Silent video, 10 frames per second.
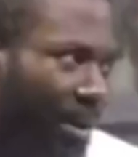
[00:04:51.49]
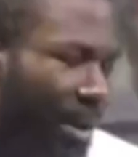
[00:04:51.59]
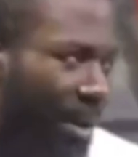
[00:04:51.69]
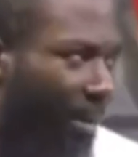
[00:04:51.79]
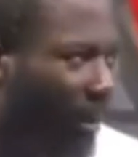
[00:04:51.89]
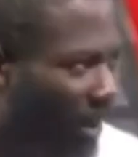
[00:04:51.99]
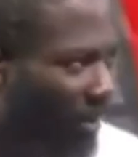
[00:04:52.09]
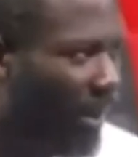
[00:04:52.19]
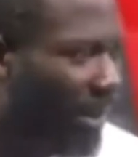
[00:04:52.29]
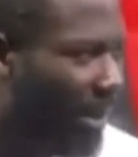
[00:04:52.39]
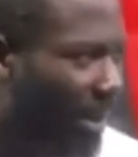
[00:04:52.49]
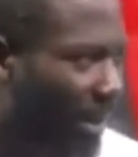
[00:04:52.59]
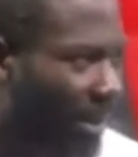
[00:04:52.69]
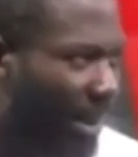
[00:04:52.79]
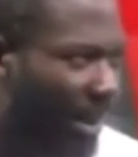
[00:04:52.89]
But you have to understand
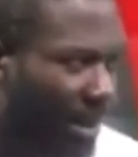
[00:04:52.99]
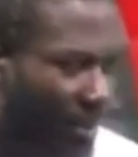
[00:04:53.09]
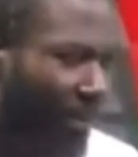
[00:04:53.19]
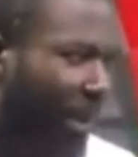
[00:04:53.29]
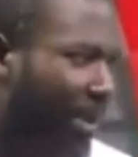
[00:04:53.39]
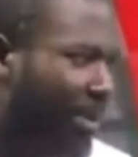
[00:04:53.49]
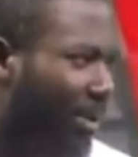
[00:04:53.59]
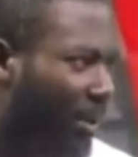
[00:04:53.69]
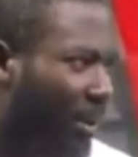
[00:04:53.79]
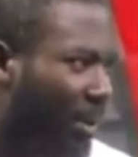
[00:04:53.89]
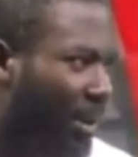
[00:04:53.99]
that in different parts of the world,